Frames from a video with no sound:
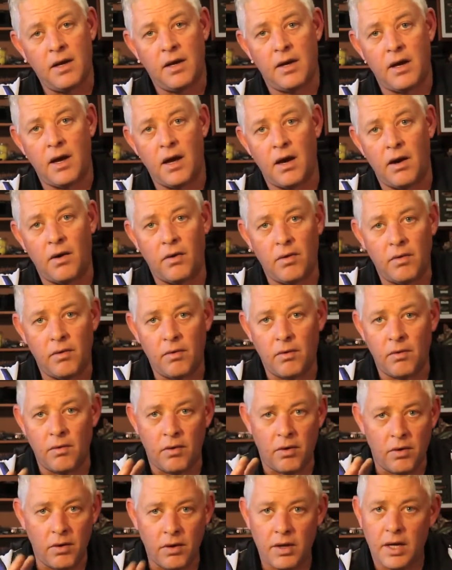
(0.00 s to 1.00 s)
Now,
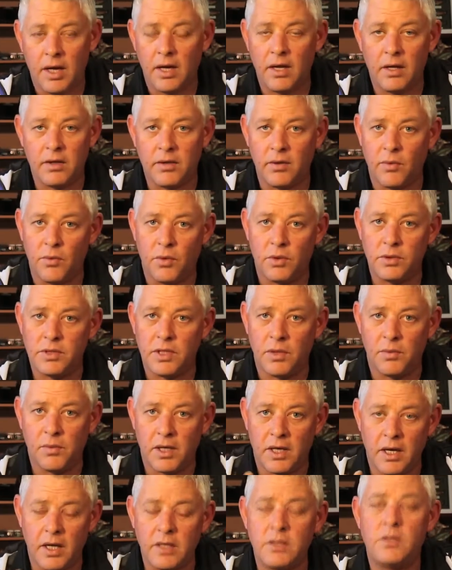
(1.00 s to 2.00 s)
looking at the water, and
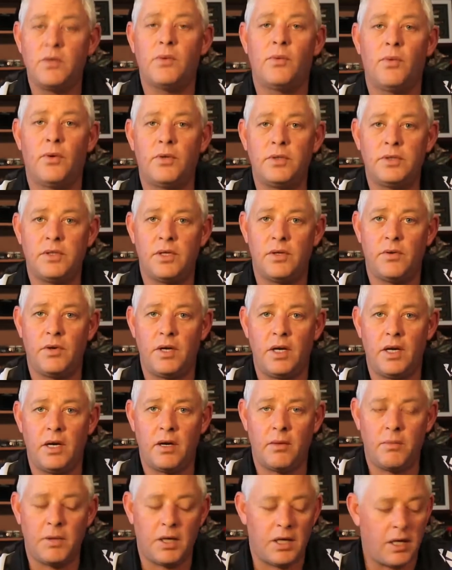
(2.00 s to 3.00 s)
we'll get to water
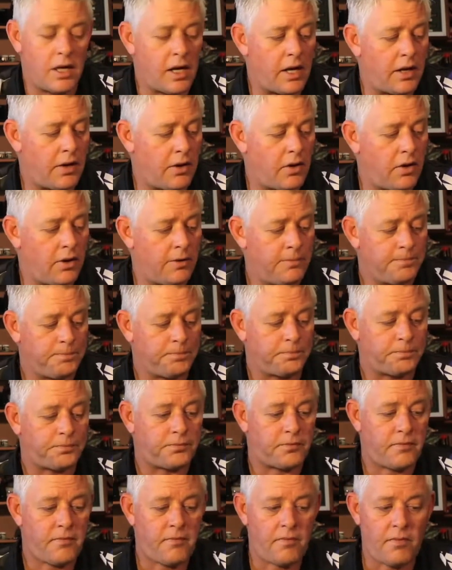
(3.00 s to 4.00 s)
reading a bit later
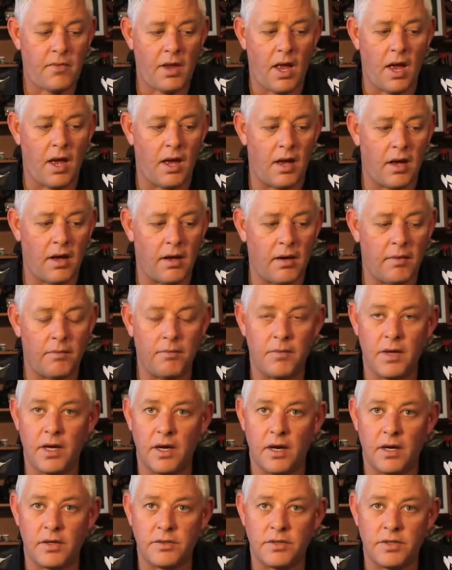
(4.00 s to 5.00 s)
on
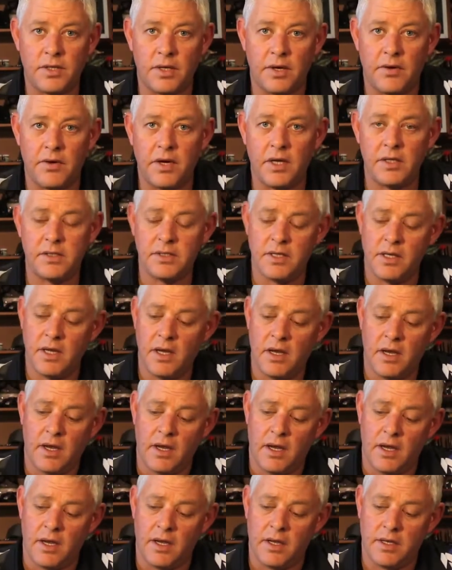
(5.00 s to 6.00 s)
in our series,
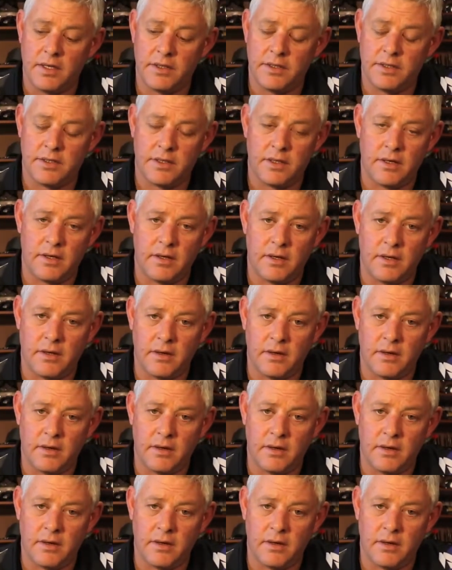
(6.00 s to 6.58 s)
is